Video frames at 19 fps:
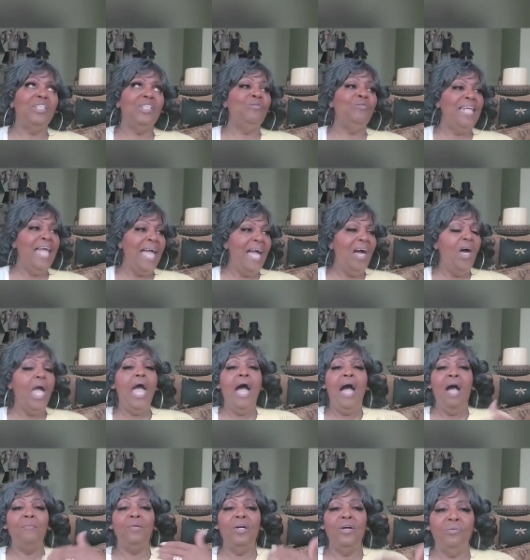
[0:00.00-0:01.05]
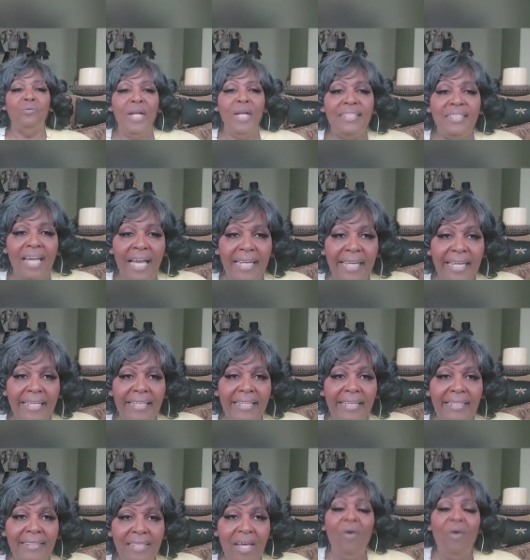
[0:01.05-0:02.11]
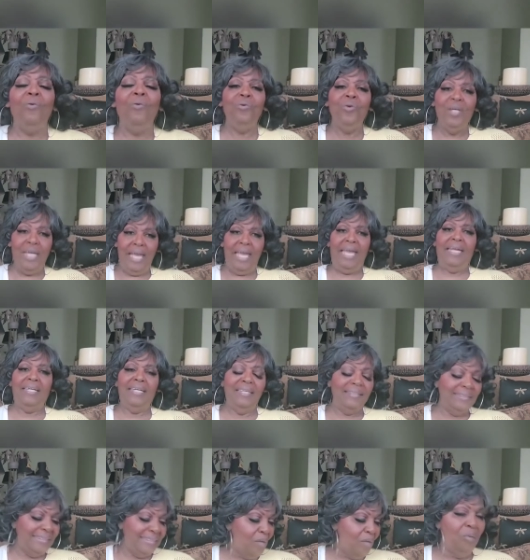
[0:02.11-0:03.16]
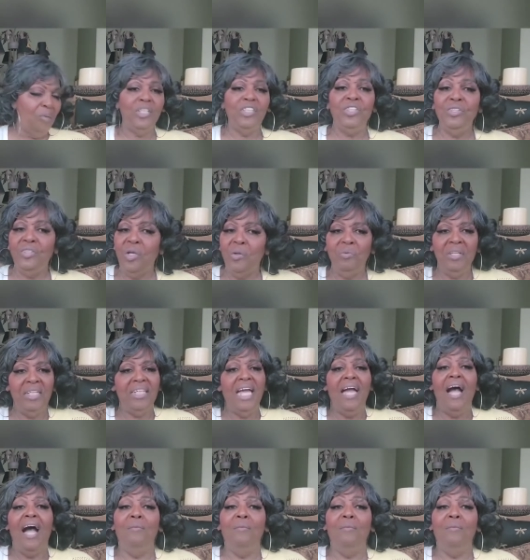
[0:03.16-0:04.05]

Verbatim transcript: So now I'm going to wait till I get this old and get a stomach. But you know what?